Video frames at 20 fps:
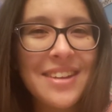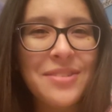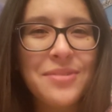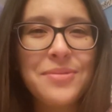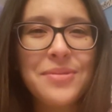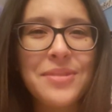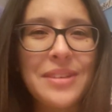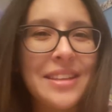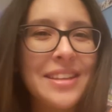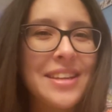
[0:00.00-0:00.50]
I
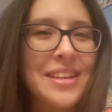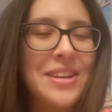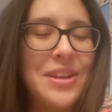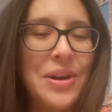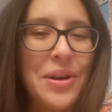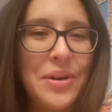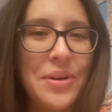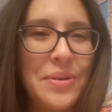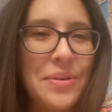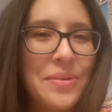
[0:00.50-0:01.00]
don't really
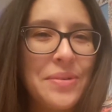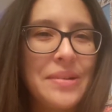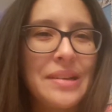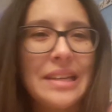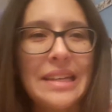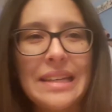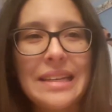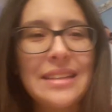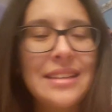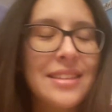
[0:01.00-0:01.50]
know
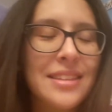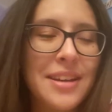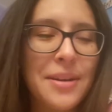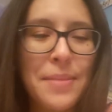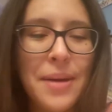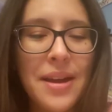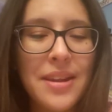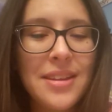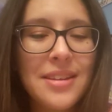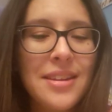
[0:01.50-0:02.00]
anything
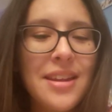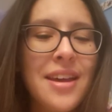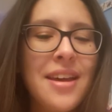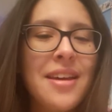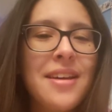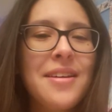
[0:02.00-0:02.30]
about it.